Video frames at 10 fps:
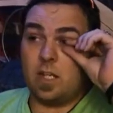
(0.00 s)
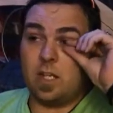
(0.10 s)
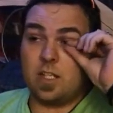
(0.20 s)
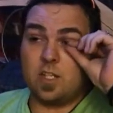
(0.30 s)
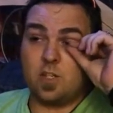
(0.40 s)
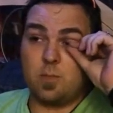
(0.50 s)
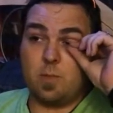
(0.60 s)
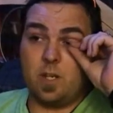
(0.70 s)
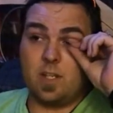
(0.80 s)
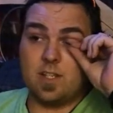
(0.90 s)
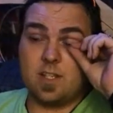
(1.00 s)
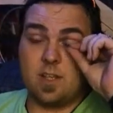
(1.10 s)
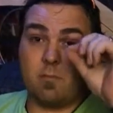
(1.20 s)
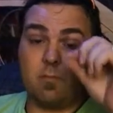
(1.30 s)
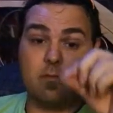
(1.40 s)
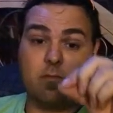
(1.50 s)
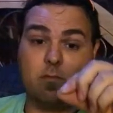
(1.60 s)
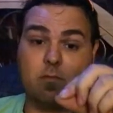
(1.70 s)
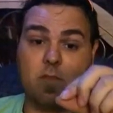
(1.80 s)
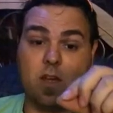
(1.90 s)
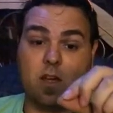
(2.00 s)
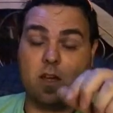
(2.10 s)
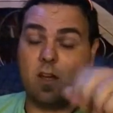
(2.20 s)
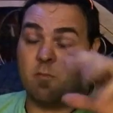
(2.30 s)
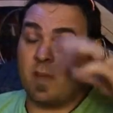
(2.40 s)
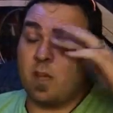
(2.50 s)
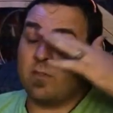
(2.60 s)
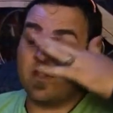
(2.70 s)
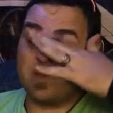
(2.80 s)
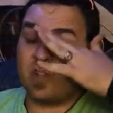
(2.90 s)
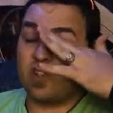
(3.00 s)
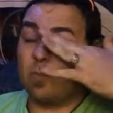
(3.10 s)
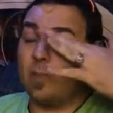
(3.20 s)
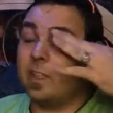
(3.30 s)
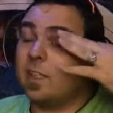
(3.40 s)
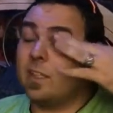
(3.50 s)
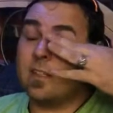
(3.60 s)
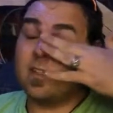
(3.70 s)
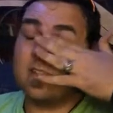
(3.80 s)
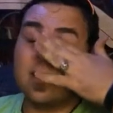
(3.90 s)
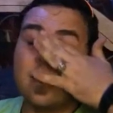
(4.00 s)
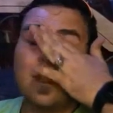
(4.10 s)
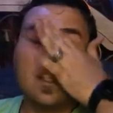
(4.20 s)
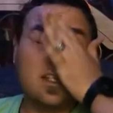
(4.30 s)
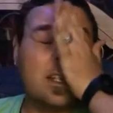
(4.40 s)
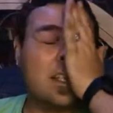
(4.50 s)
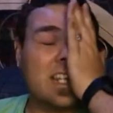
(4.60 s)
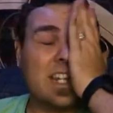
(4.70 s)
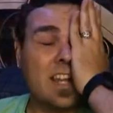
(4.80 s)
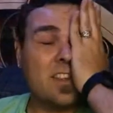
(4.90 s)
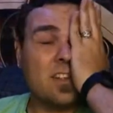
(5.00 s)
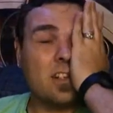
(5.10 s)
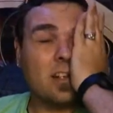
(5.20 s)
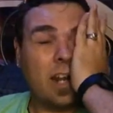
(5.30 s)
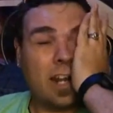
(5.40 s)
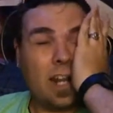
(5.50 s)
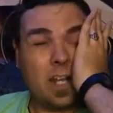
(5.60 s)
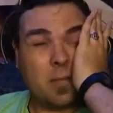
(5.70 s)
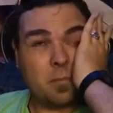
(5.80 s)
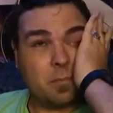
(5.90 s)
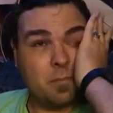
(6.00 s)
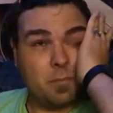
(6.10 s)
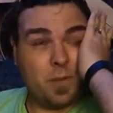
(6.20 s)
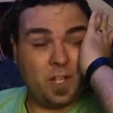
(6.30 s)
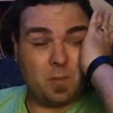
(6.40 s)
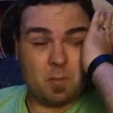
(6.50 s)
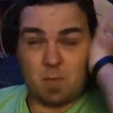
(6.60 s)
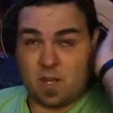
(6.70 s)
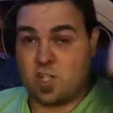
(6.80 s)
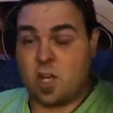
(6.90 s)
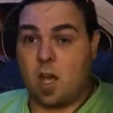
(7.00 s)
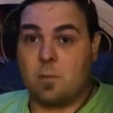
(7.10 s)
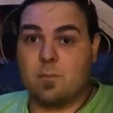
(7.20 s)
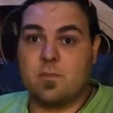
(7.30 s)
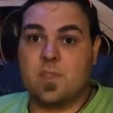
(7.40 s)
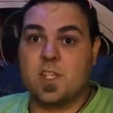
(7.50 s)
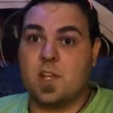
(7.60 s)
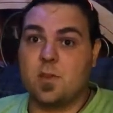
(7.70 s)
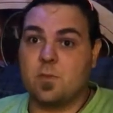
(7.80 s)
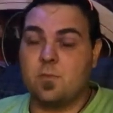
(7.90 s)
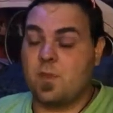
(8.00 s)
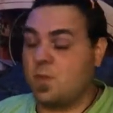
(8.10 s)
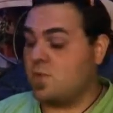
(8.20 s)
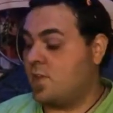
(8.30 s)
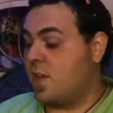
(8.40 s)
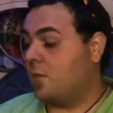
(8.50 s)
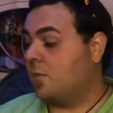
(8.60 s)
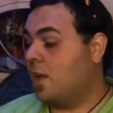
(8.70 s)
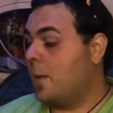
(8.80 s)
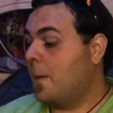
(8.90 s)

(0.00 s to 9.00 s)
get into putting some of my own special blends together and putting them in my shop. So those are there.